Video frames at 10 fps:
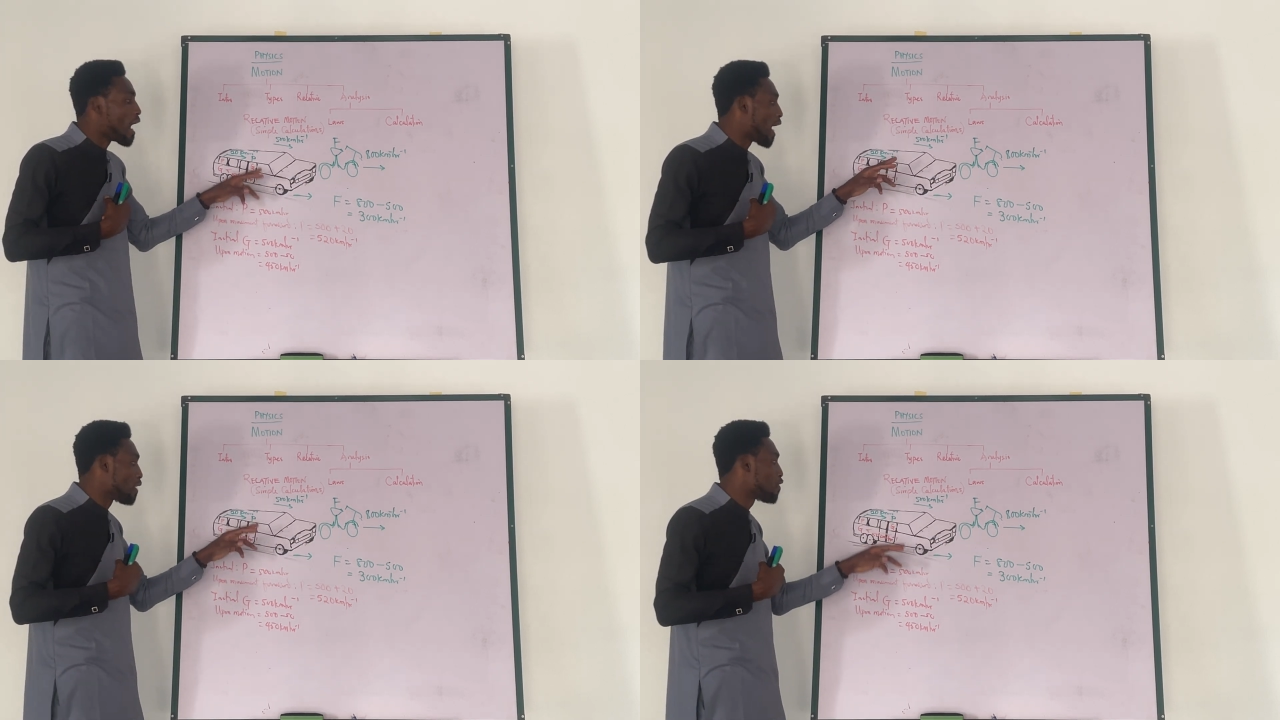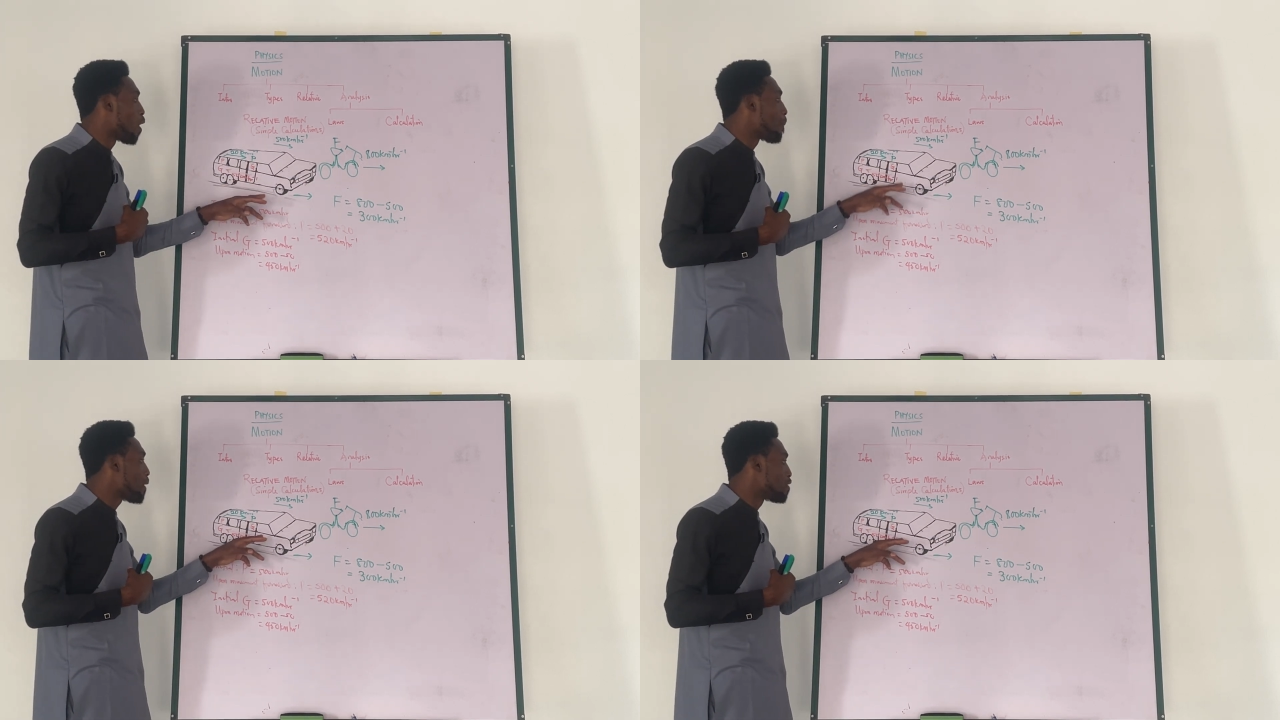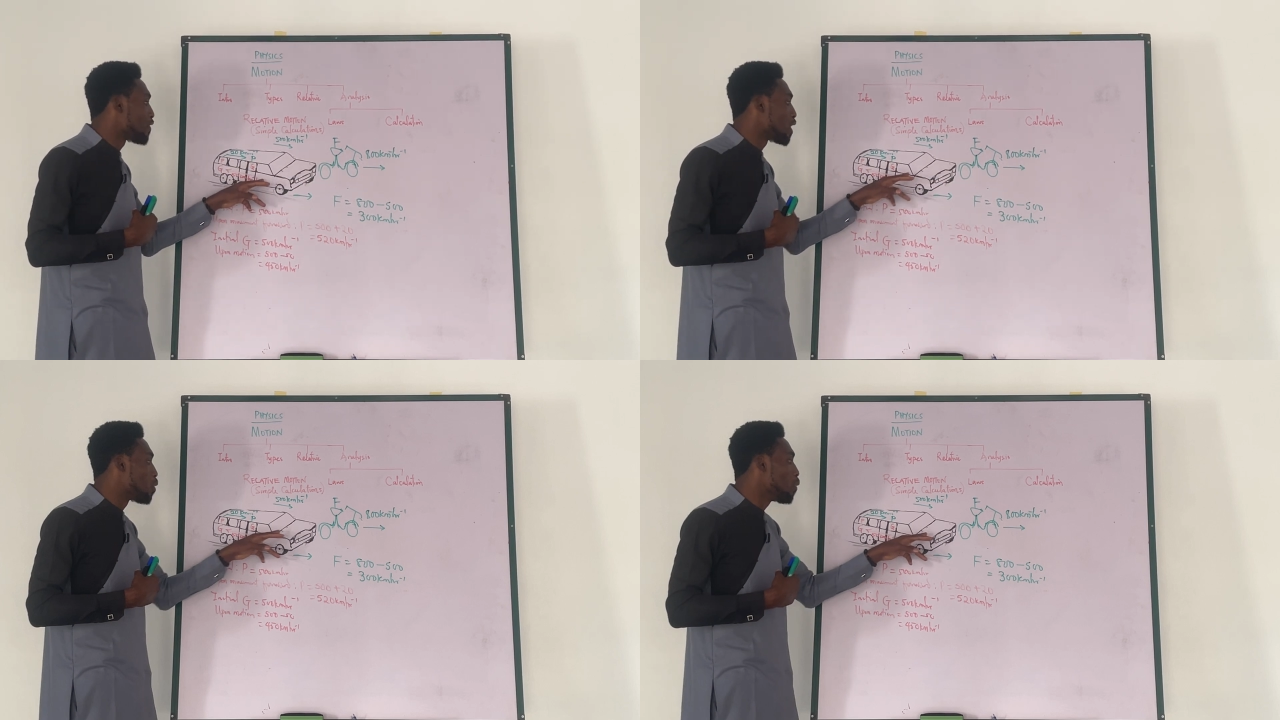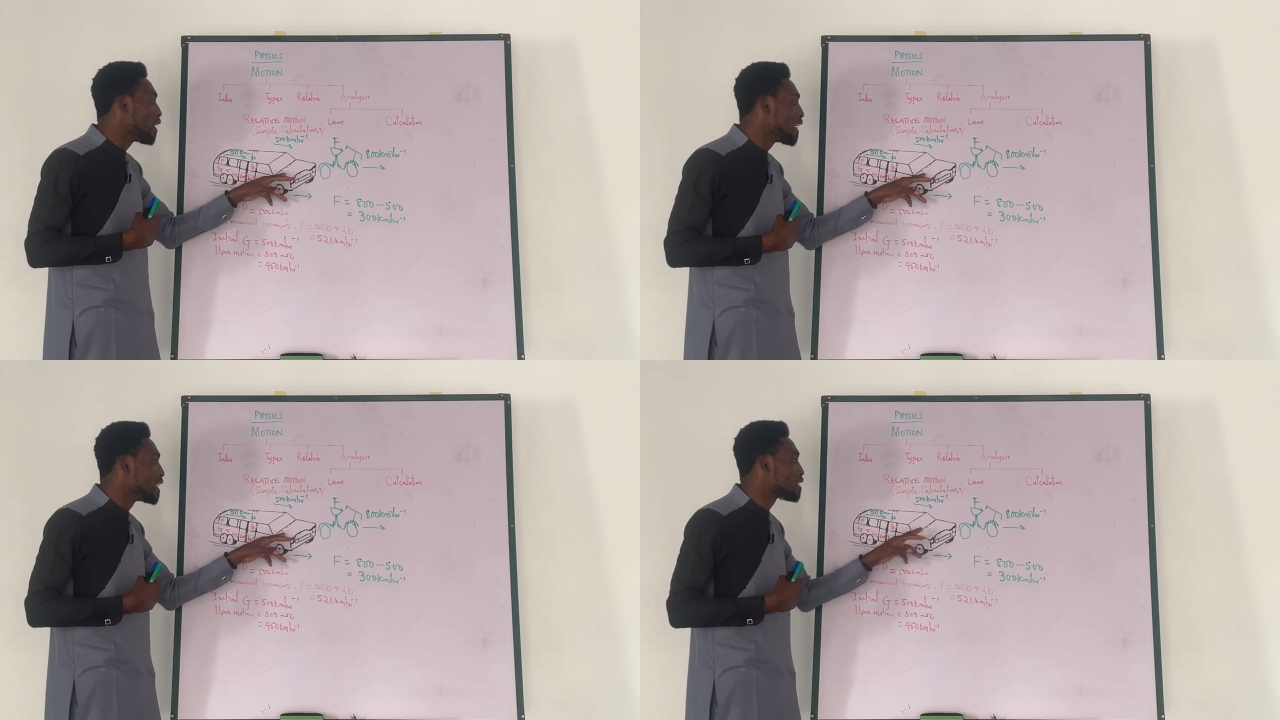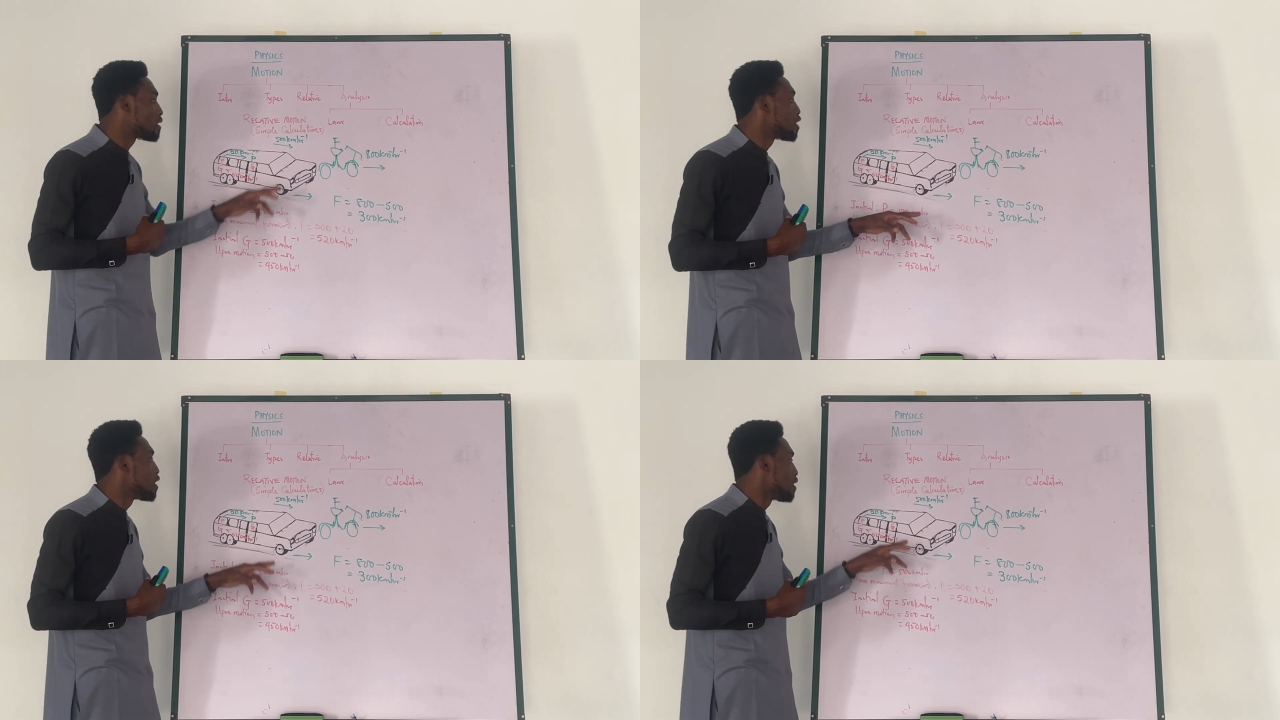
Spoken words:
And if you compare with the vehicle, is